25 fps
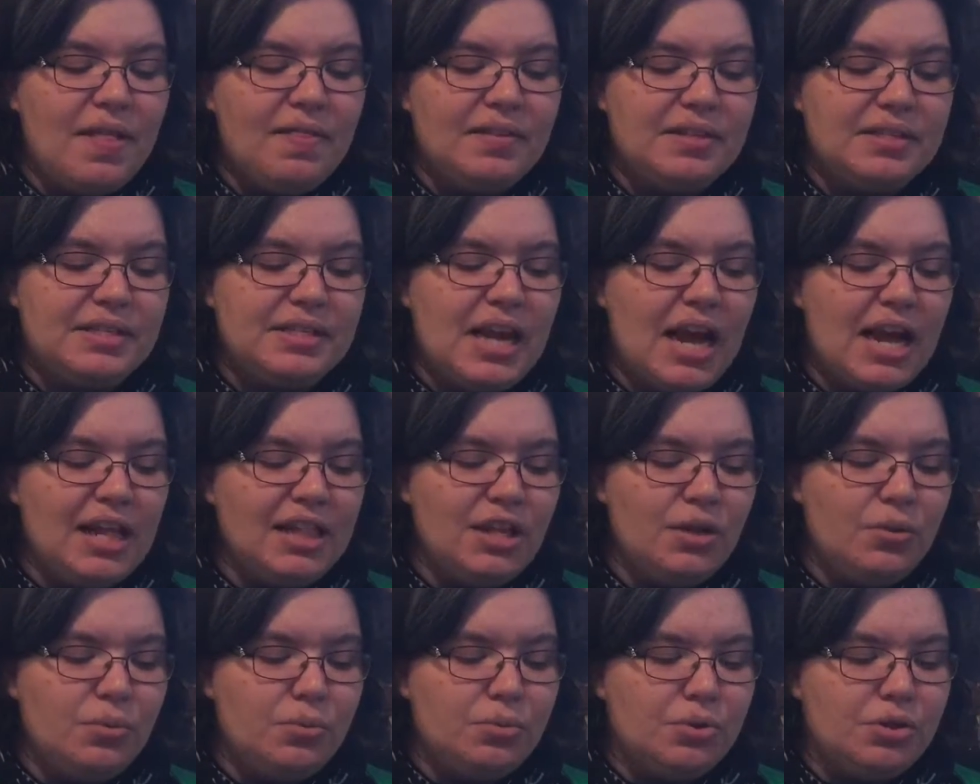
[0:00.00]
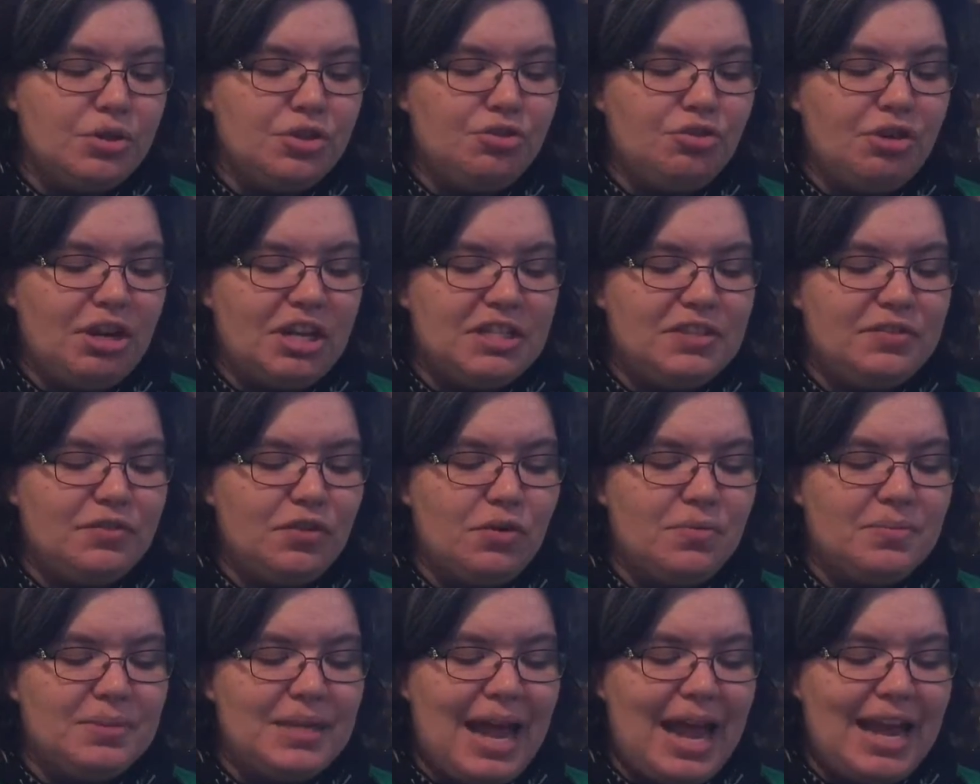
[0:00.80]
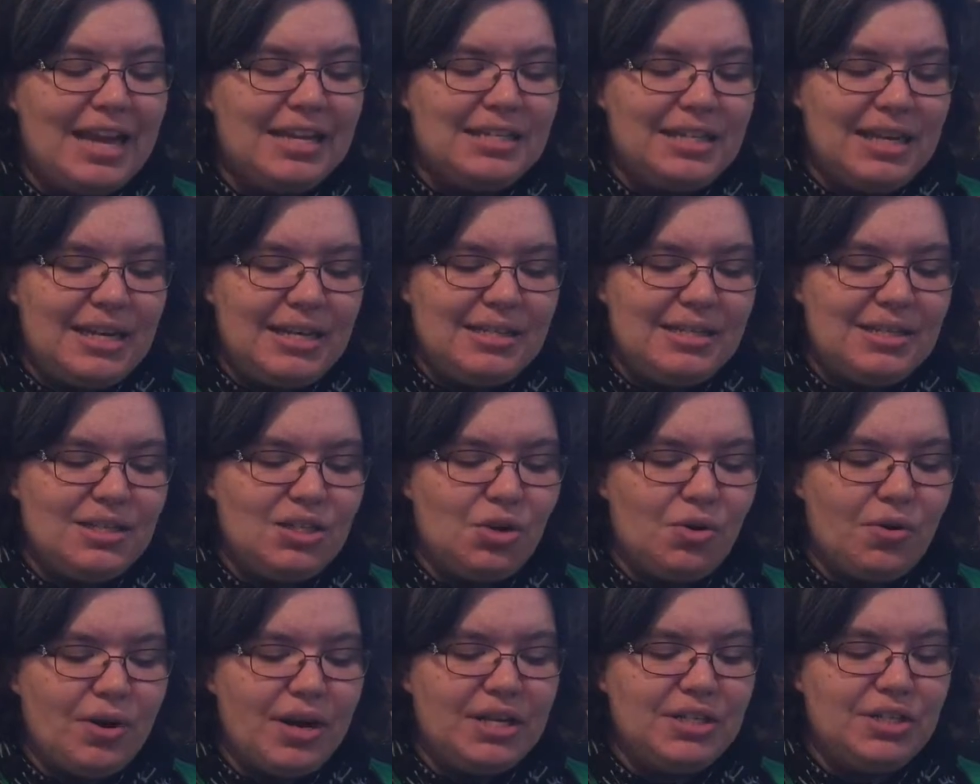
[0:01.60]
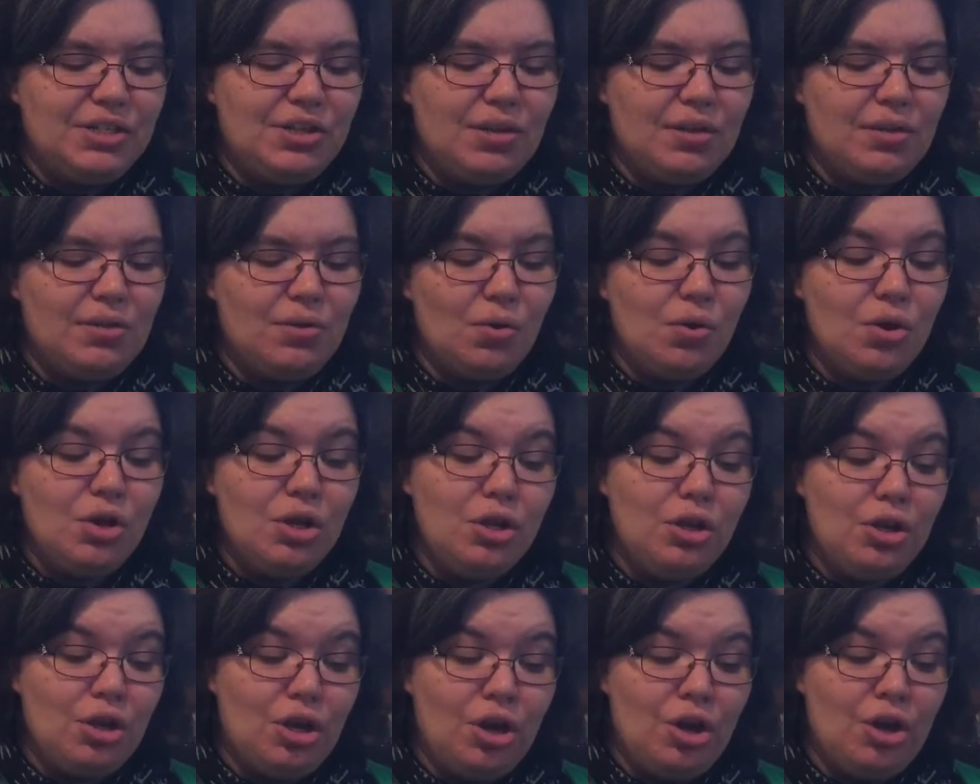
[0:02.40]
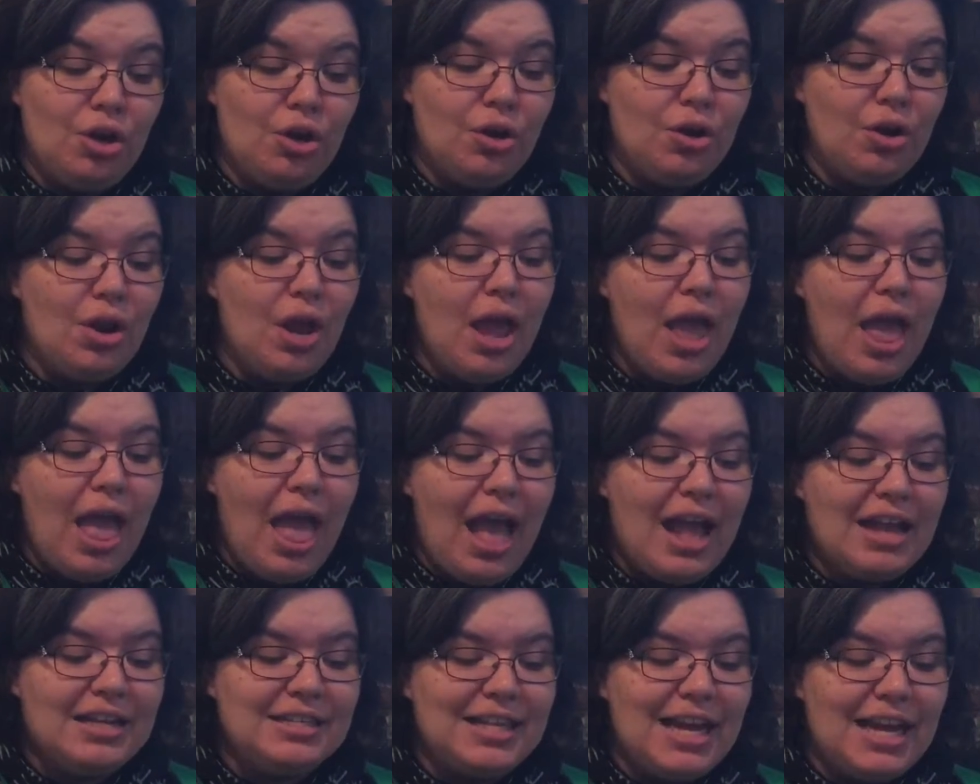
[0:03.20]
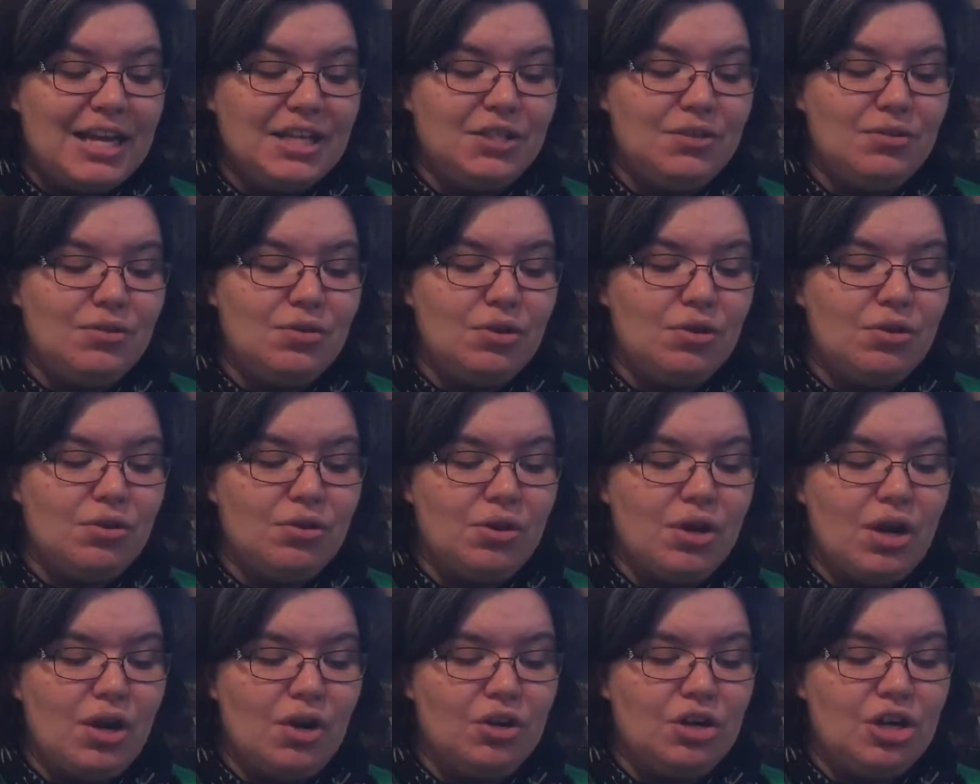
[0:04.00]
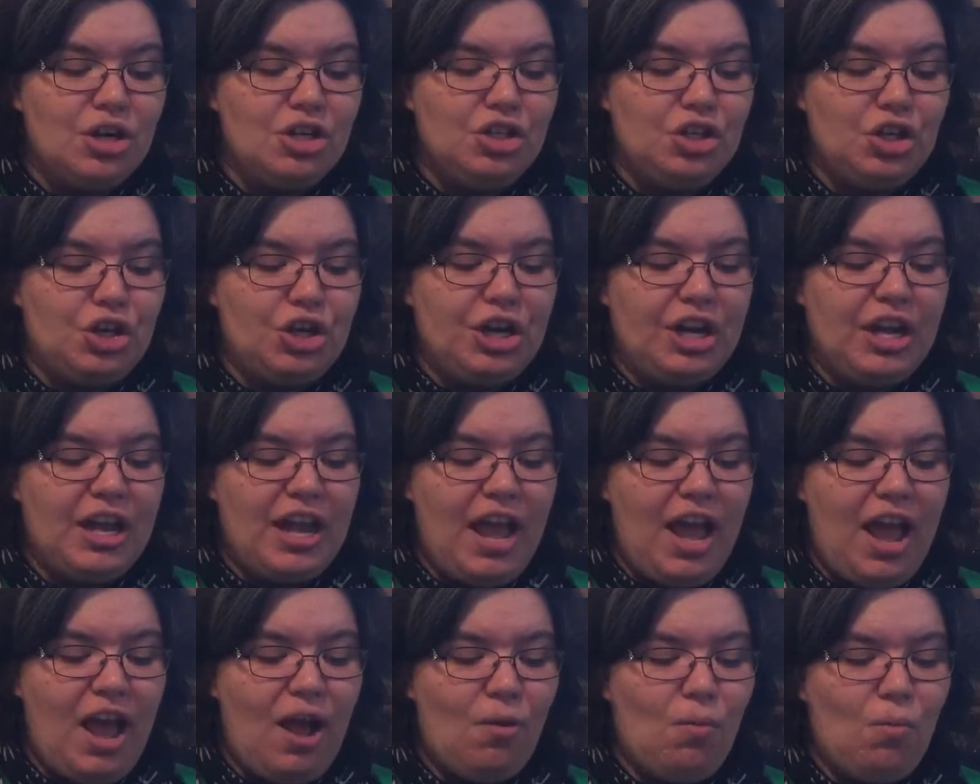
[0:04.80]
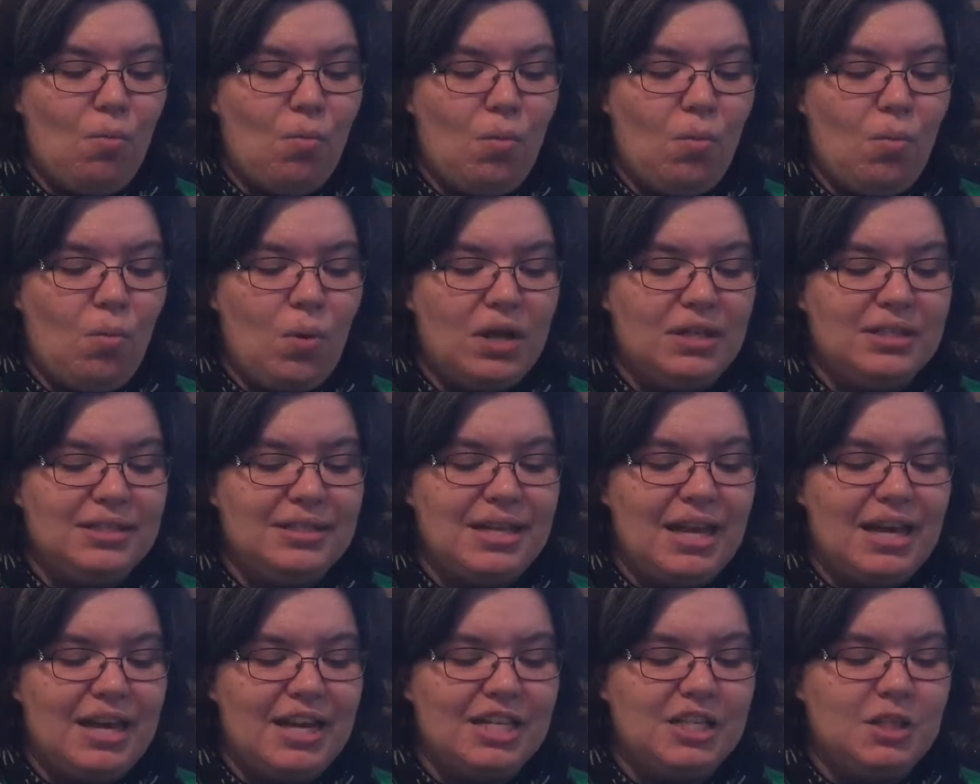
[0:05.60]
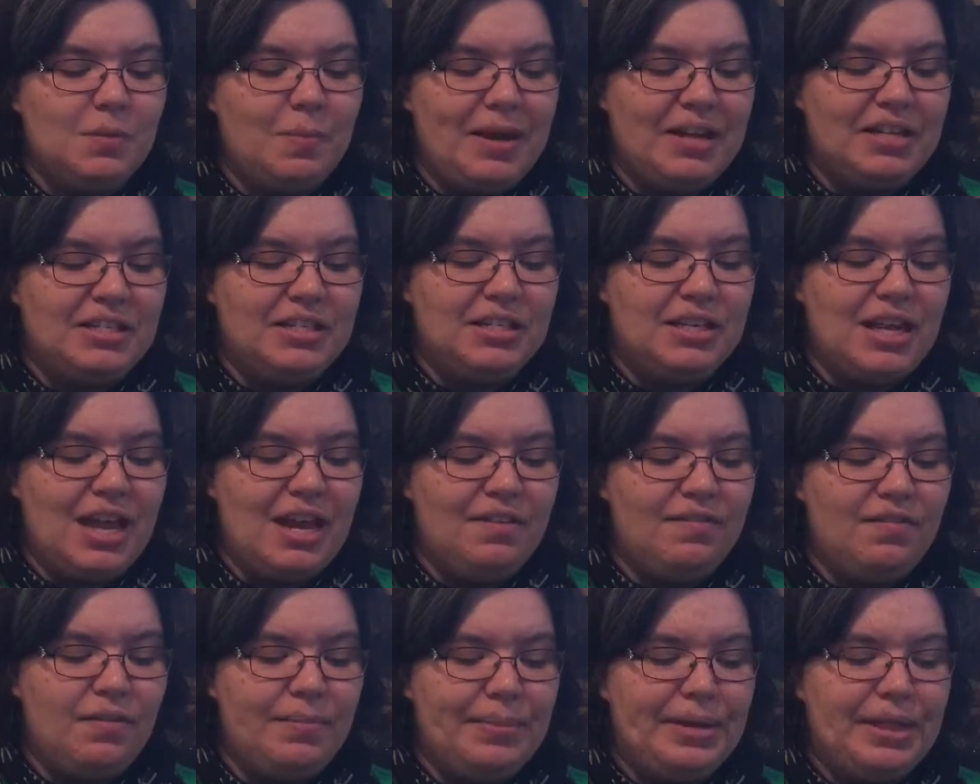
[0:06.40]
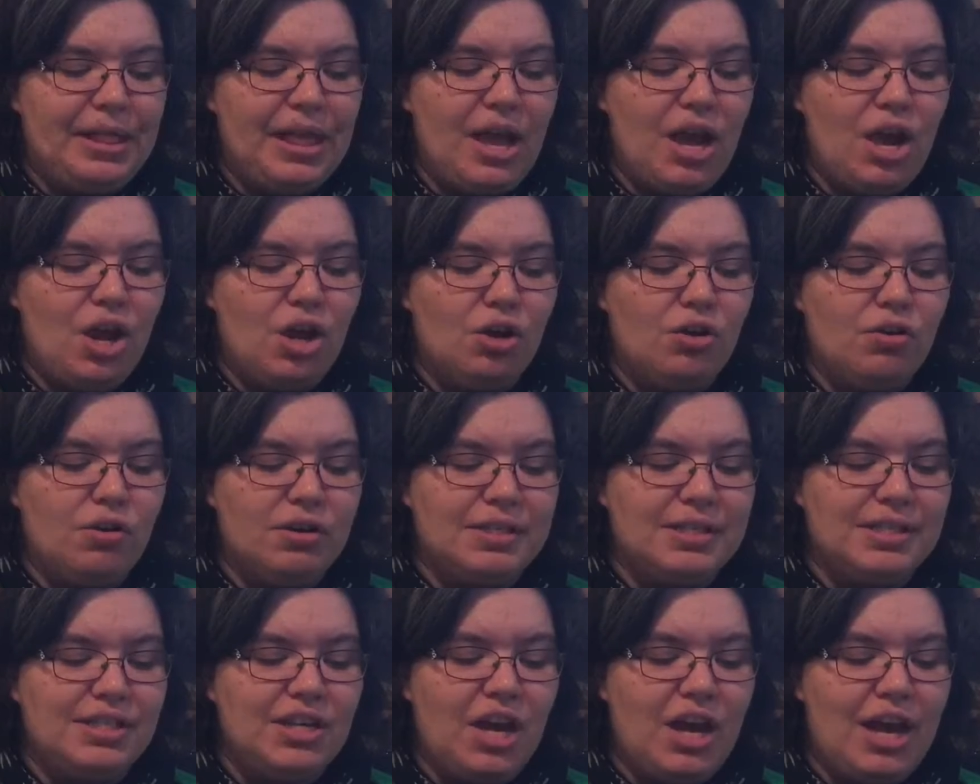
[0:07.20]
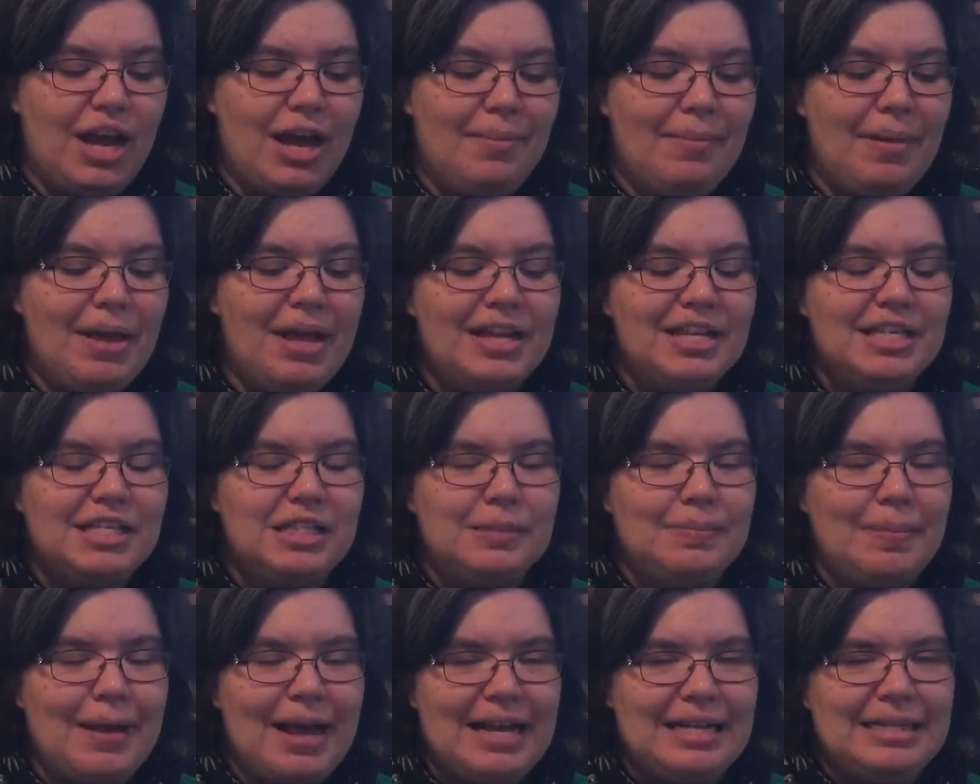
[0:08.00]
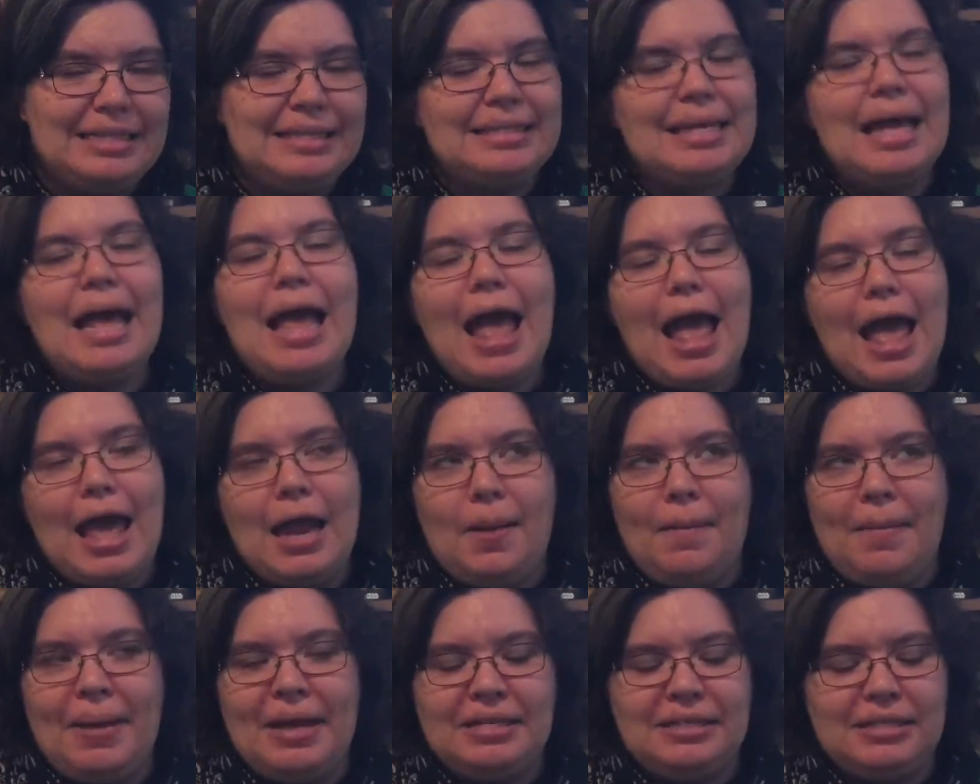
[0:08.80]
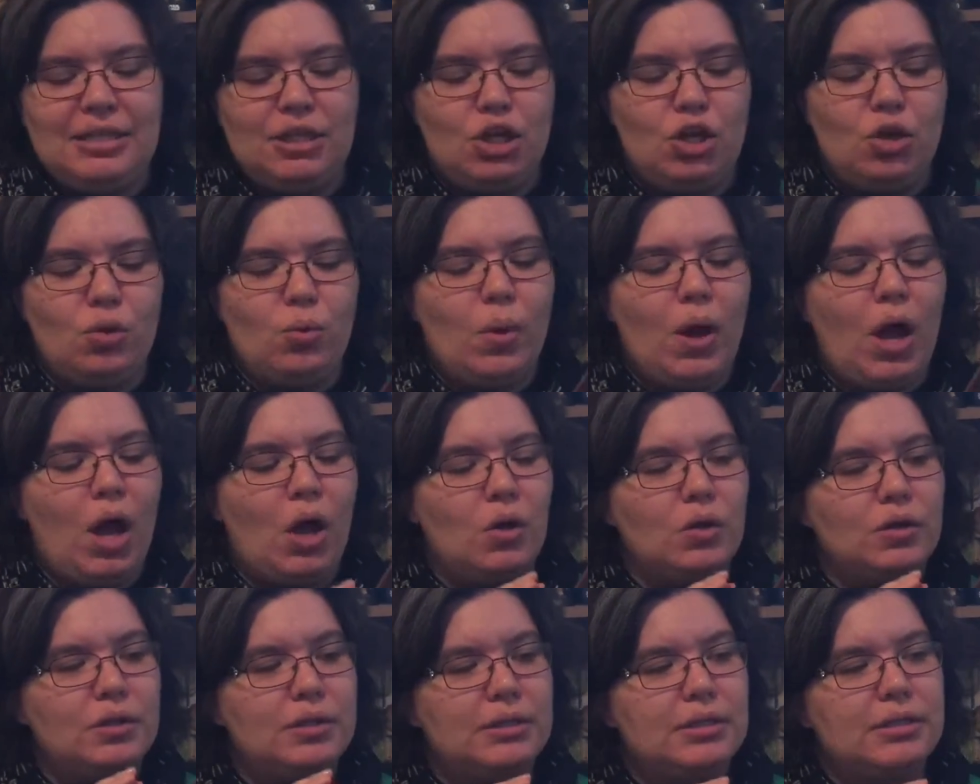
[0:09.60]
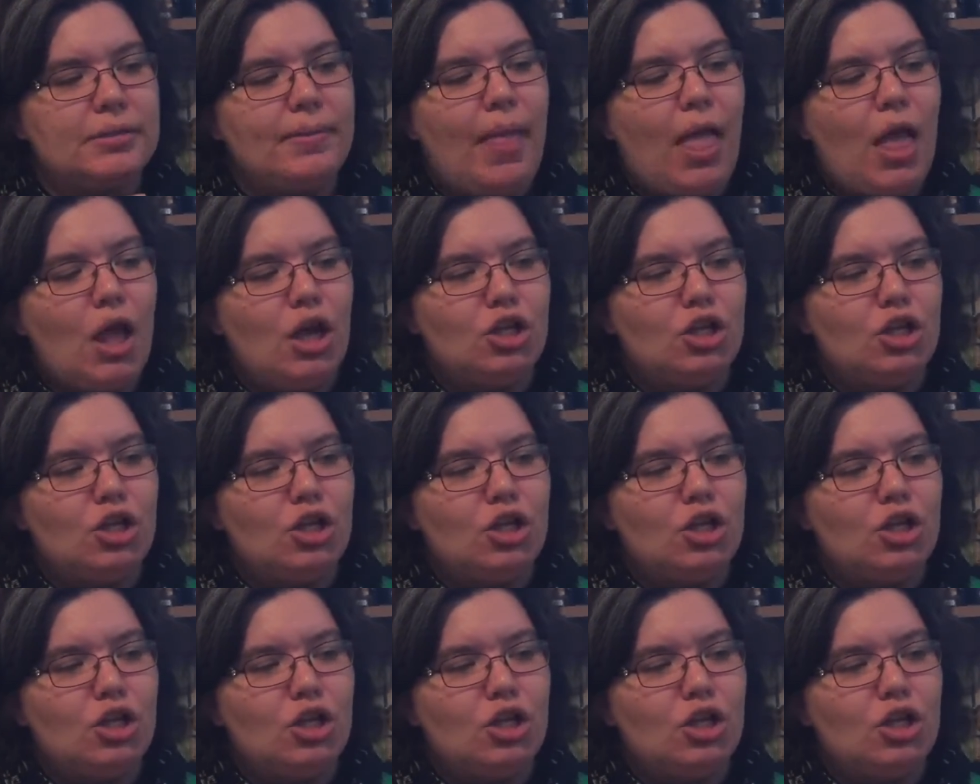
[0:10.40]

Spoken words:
The Starlit Wood transforms 18 stories you thought you knew and takes you on a journey at once unexpected and familiar across time, space, and amazing new worlds.